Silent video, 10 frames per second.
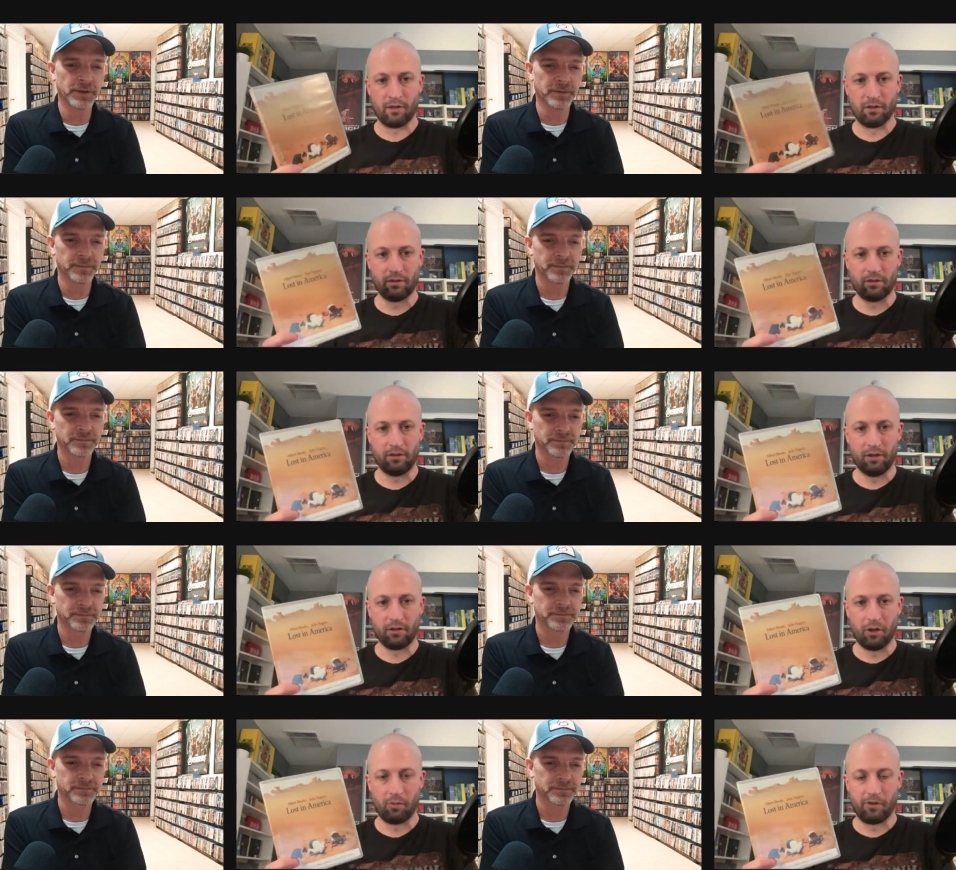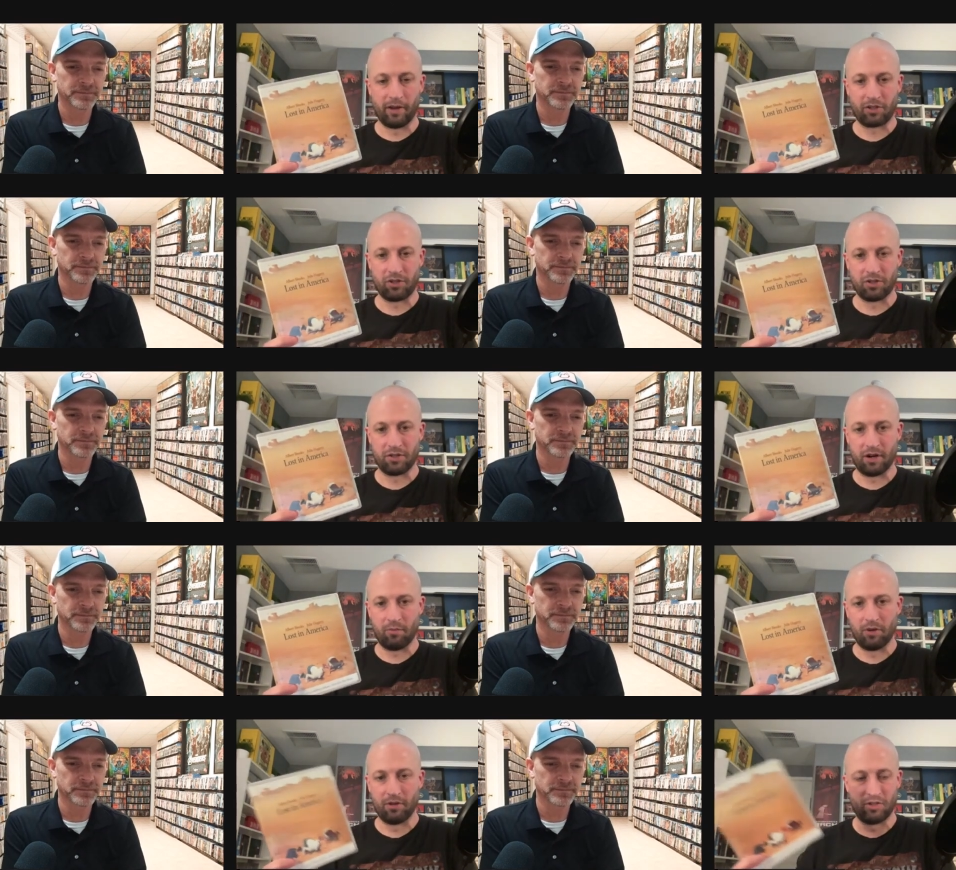Speaker 1: good. A little bit of extras there,
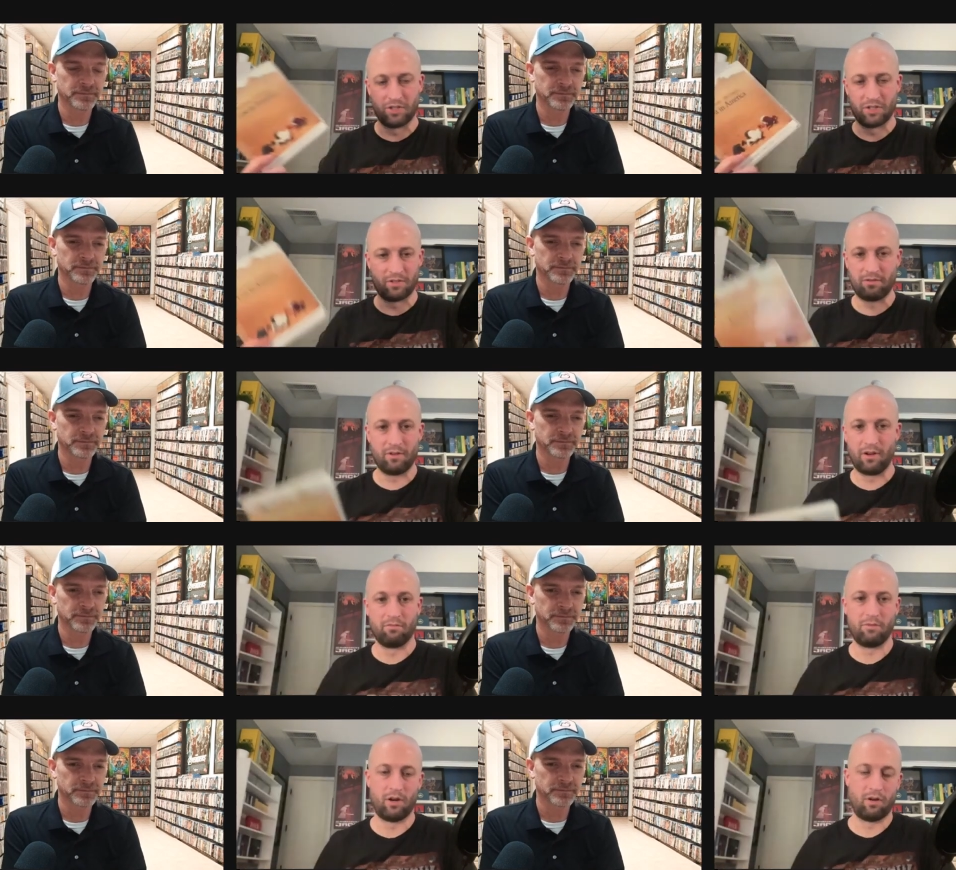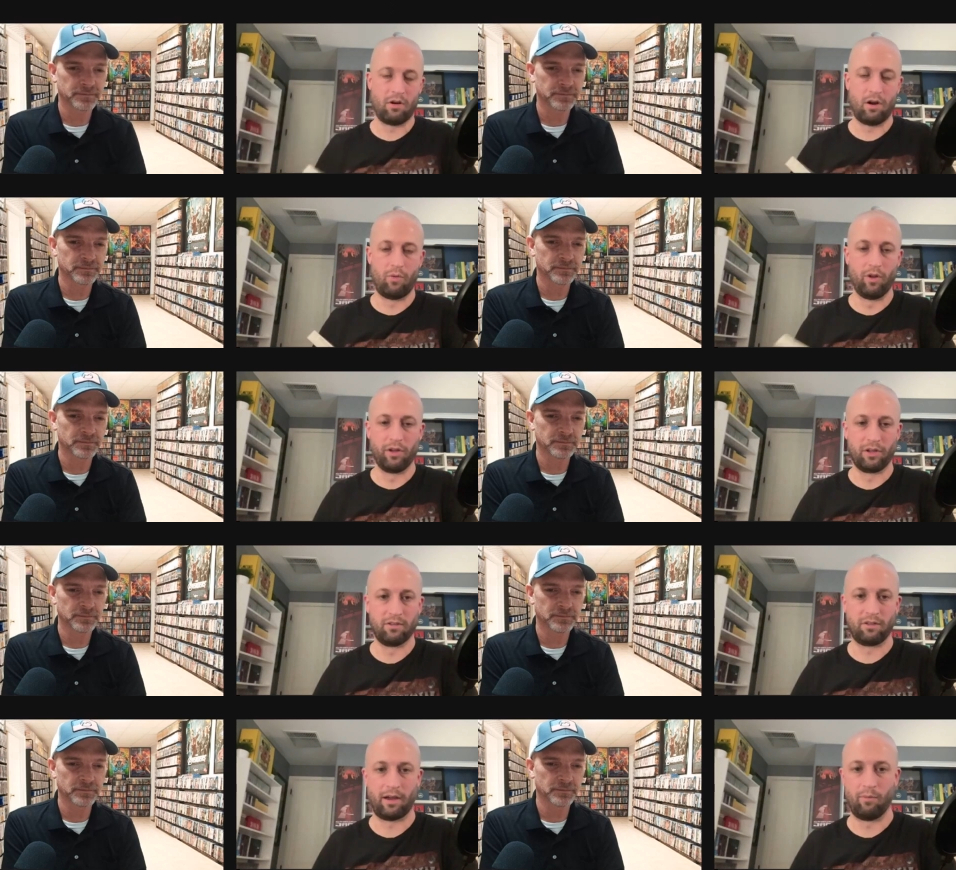but just a, a really
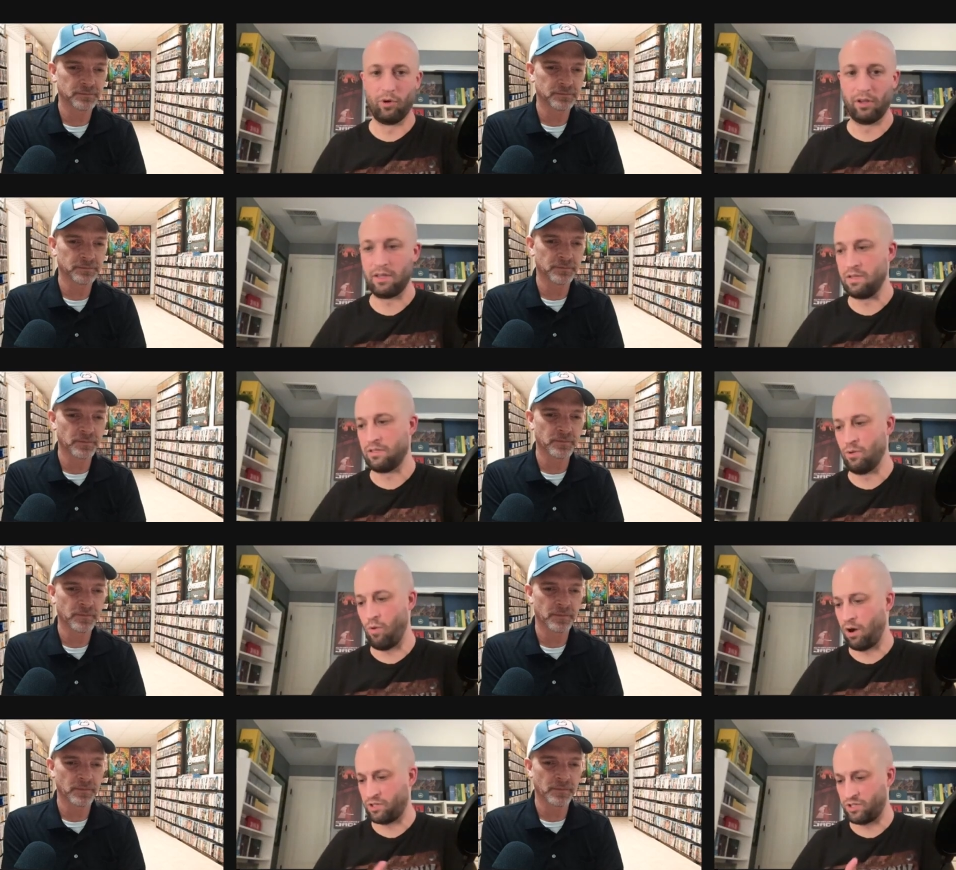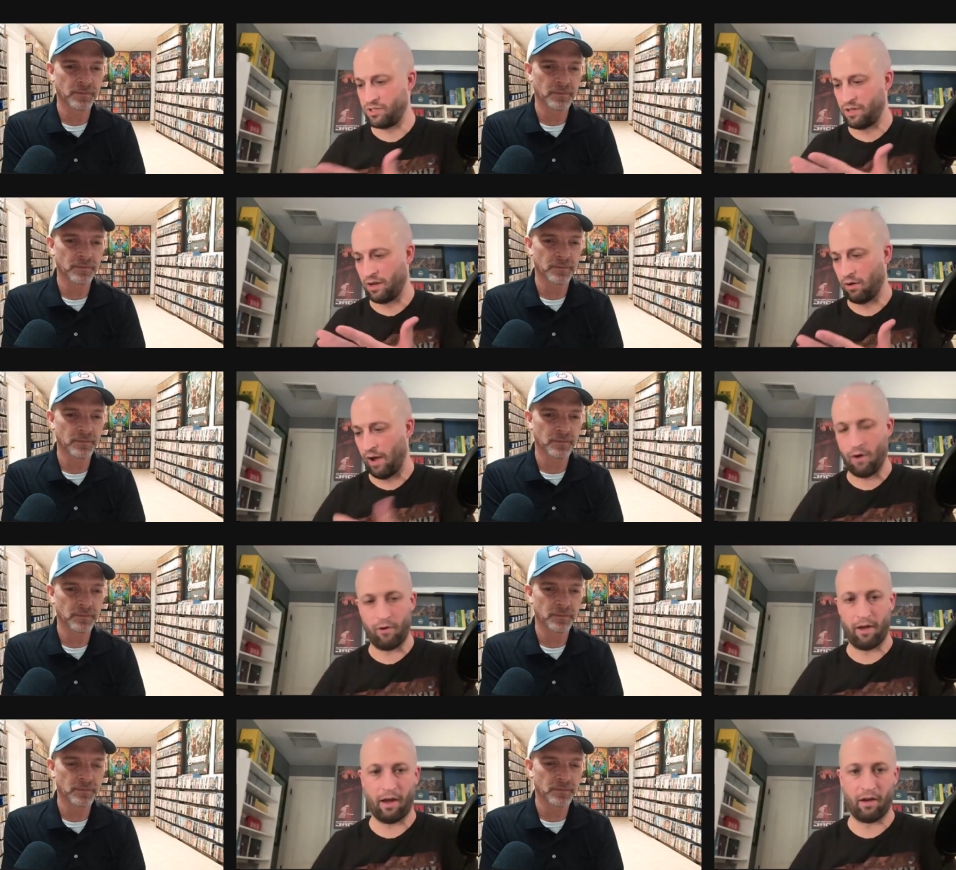good time. Really easy watch. You know, hour and
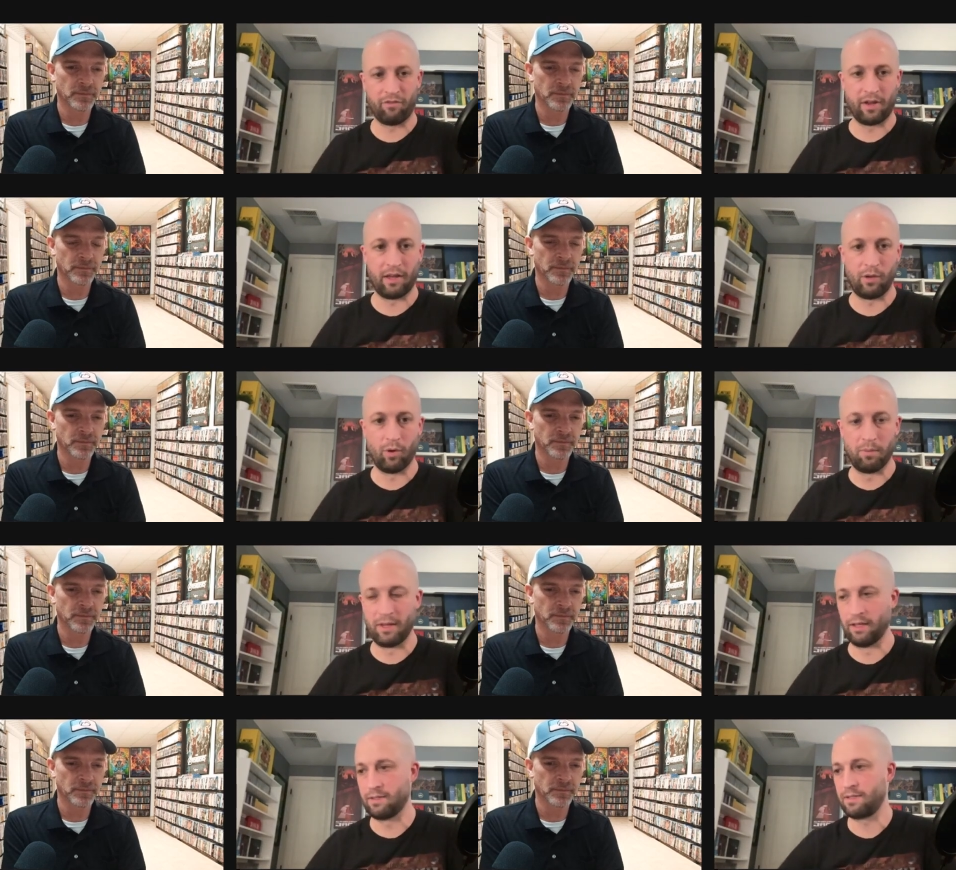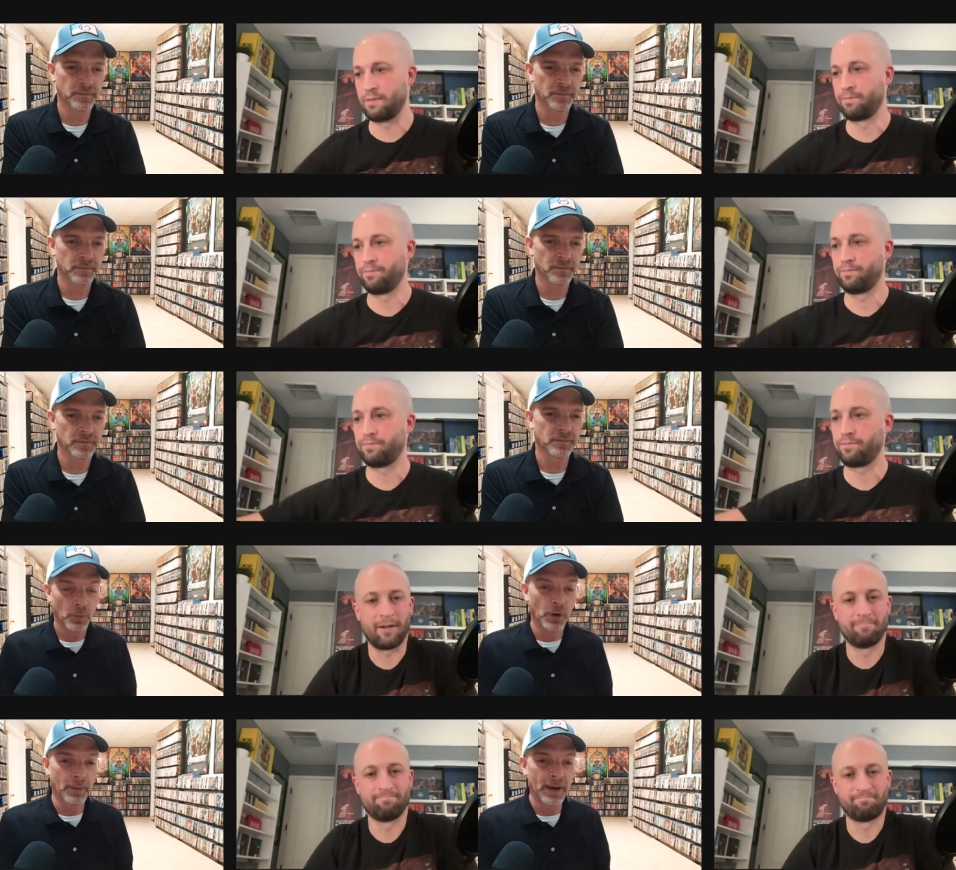a half, ninety-one minutes.
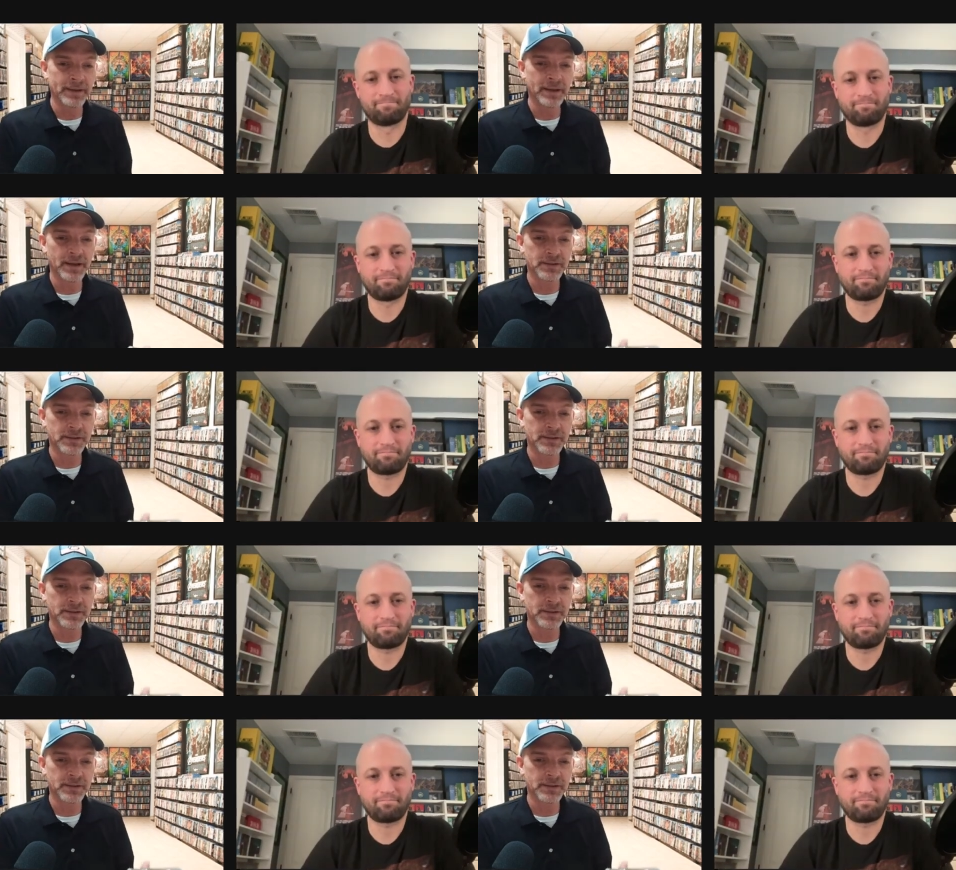
Speaker 2: Well, my next